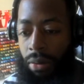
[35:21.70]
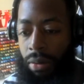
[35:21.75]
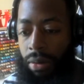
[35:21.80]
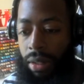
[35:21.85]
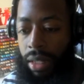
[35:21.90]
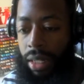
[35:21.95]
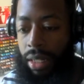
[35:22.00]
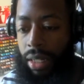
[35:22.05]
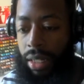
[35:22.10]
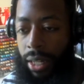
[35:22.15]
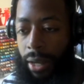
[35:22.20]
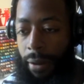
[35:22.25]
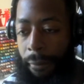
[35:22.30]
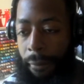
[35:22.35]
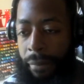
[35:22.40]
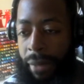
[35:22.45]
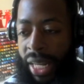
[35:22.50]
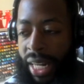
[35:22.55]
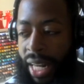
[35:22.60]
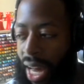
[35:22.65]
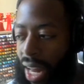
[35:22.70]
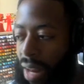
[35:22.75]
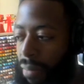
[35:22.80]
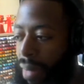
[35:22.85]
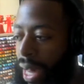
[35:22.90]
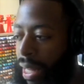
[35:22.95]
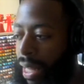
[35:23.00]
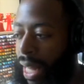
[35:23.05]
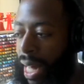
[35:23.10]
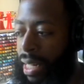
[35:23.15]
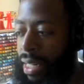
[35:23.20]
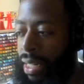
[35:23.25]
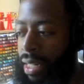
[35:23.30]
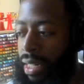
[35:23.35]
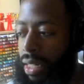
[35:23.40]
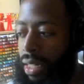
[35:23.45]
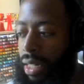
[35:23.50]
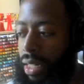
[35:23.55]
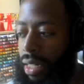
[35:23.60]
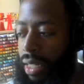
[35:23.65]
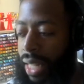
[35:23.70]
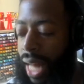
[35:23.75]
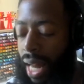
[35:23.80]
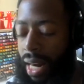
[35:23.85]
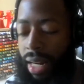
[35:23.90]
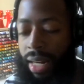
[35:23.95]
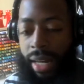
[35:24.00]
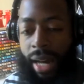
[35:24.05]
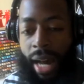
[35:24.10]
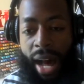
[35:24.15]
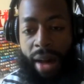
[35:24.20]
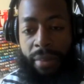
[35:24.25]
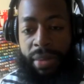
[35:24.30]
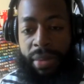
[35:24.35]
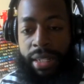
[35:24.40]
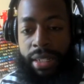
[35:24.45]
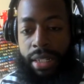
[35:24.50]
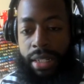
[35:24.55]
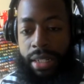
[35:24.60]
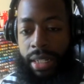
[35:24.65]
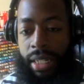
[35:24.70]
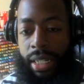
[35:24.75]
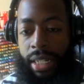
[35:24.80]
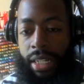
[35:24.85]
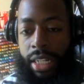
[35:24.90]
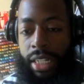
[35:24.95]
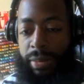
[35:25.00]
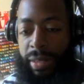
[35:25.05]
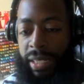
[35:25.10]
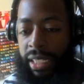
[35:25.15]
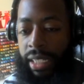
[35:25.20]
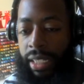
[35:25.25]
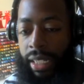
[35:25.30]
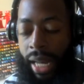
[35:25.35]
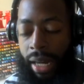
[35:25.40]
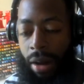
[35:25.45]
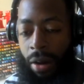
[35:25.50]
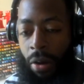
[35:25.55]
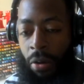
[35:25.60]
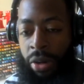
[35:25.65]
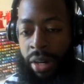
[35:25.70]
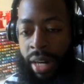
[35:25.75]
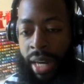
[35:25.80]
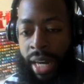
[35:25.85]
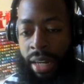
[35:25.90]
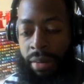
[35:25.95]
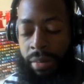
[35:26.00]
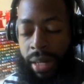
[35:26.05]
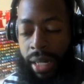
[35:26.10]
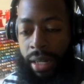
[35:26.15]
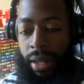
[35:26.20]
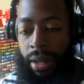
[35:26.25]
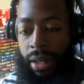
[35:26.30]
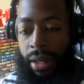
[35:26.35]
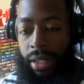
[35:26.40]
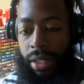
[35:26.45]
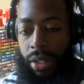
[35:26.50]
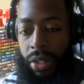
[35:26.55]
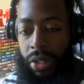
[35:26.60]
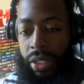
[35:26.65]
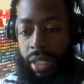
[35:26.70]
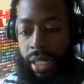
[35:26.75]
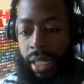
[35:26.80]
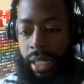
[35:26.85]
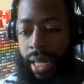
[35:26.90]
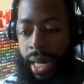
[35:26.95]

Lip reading: so in anime, that's not uncommon to see, especially like older anime. You see